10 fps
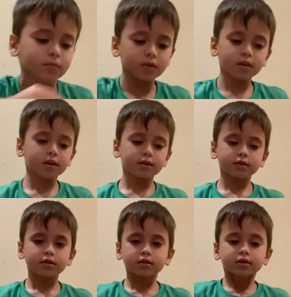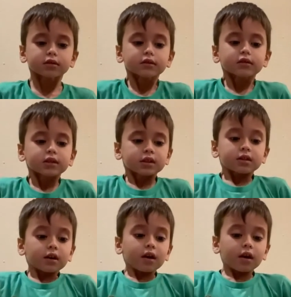
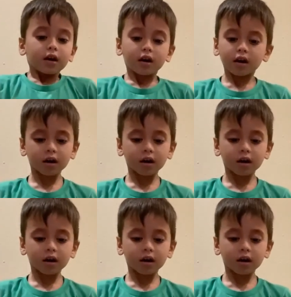(silence)